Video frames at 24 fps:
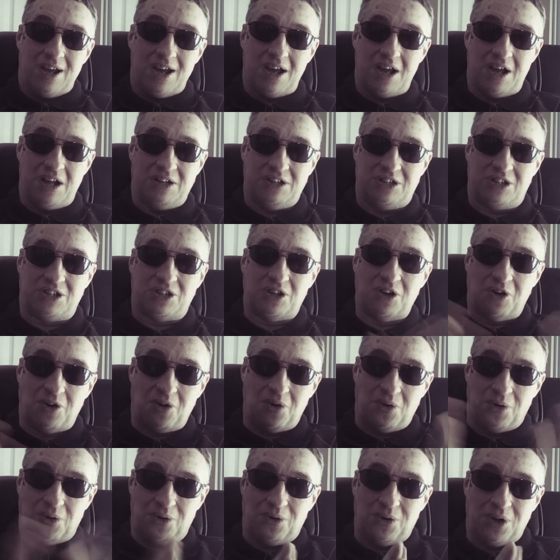And
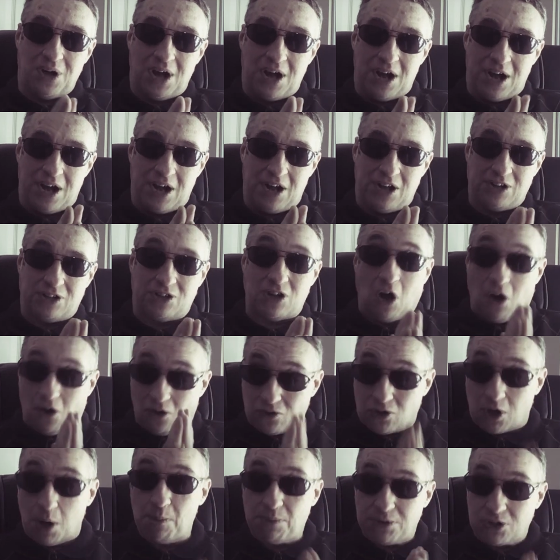so uh,
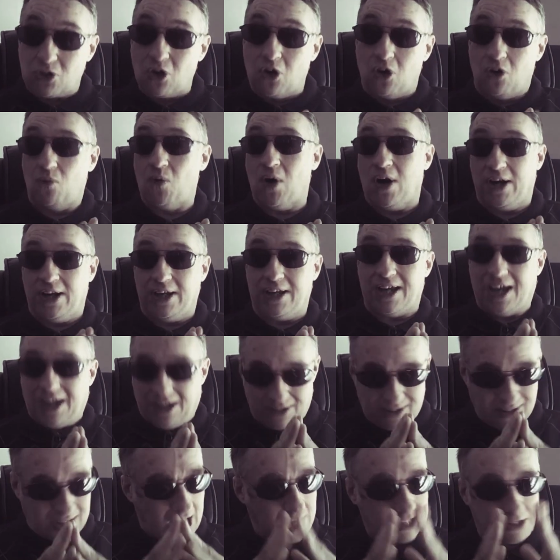Donald Trump's going to run
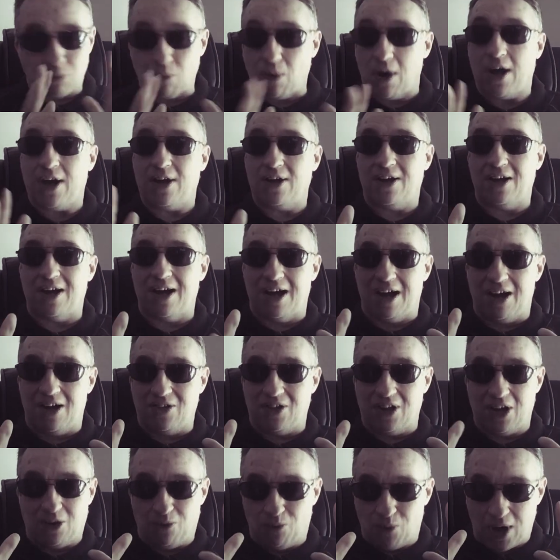again. That's why
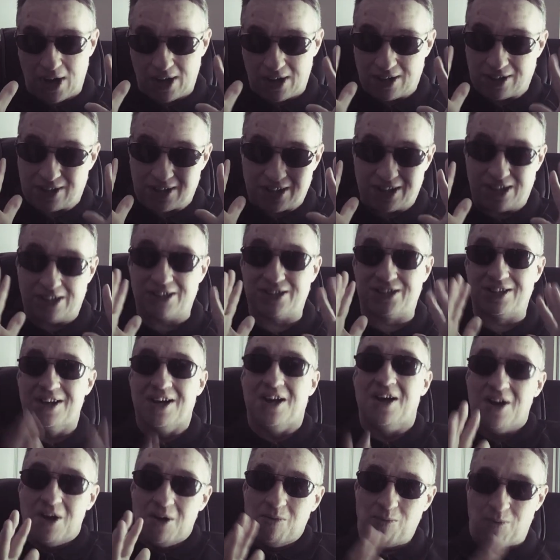uh, they raided his
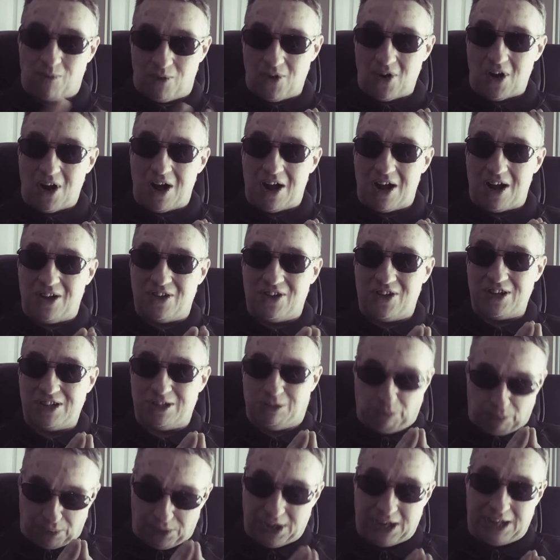uh,
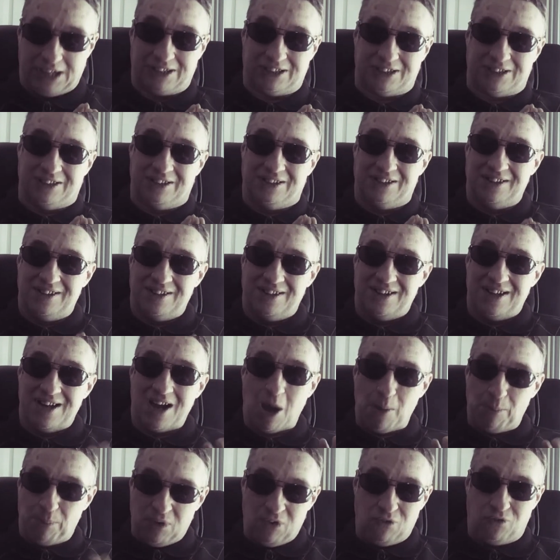his place
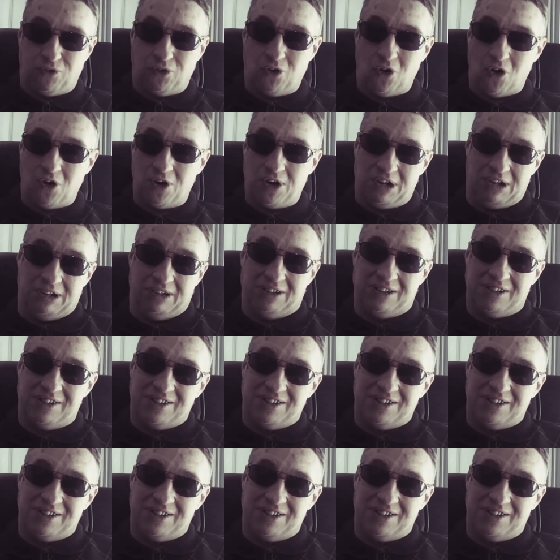up in Florida.